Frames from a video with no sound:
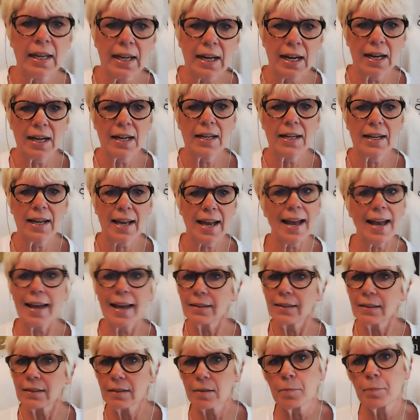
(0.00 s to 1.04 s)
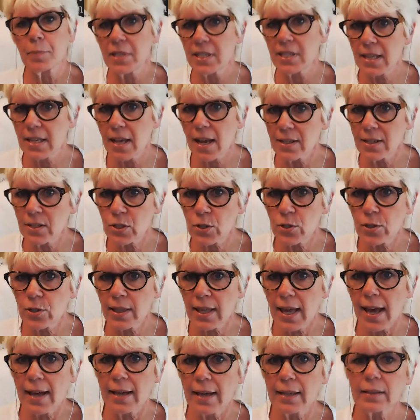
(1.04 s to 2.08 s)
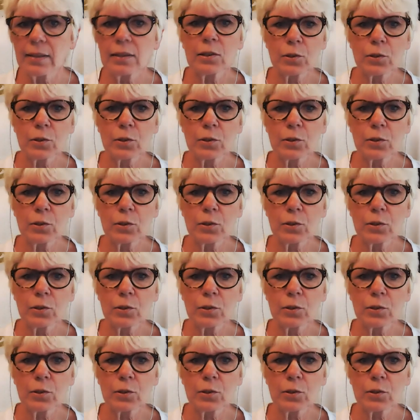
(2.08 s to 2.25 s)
And besides all that,